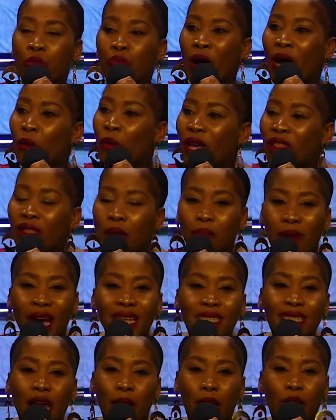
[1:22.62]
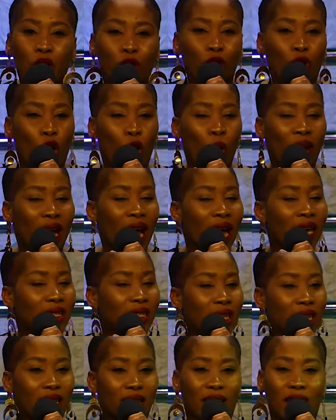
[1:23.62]
But when the months kept on going, I
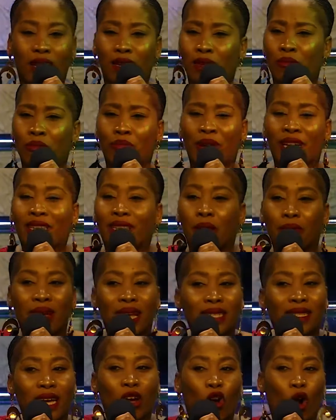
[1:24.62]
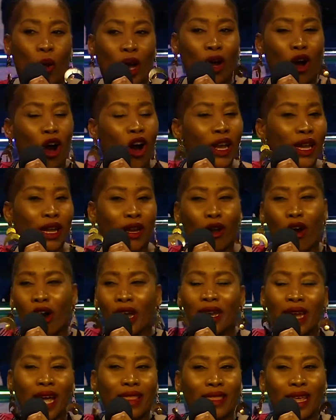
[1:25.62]
said, but the months are going on and
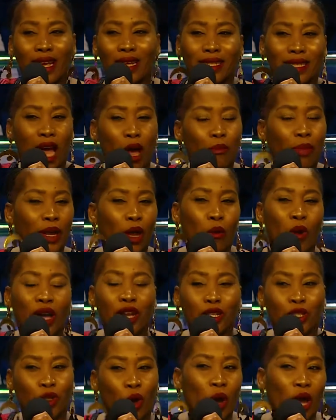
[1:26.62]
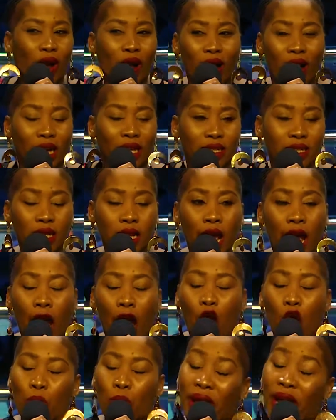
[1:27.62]
on. Nothing is happening. What is going on?
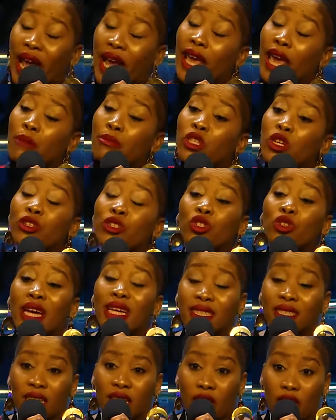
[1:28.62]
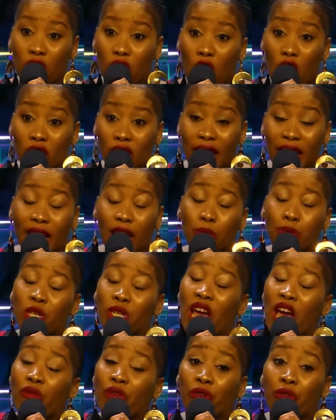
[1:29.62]
But I kept on trusting in God. I kept on
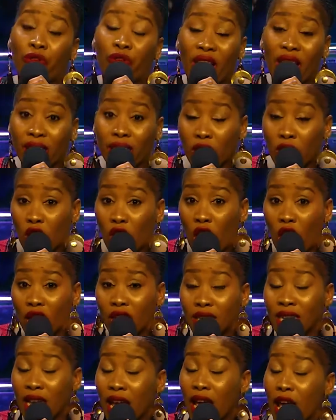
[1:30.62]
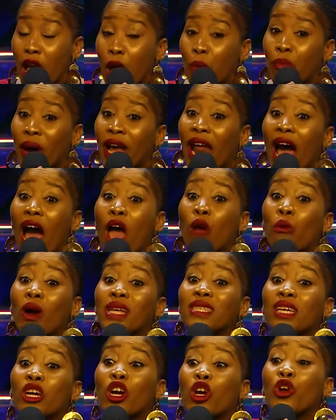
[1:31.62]
having faith in God. But I
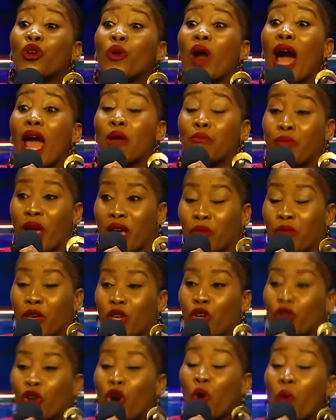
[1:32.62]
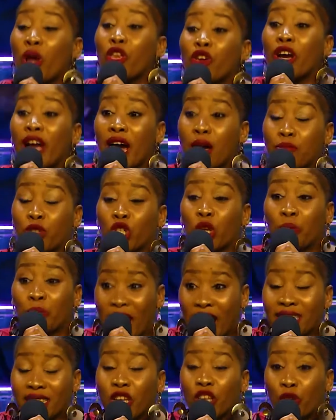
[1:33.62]
was a crybaby. You know when you come to a
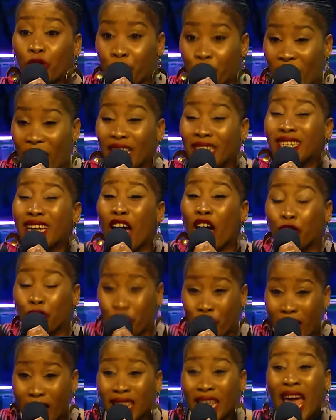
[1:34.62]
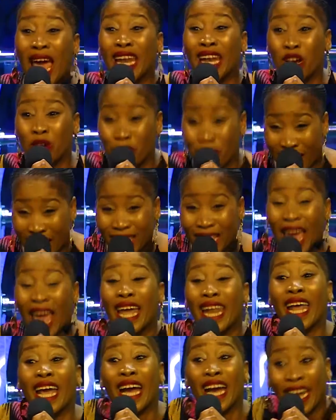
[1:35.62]
place and you find a father and a mother
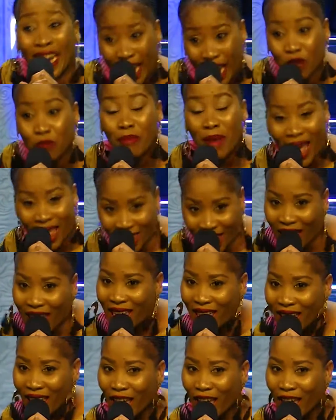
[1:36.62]
and a grandmother,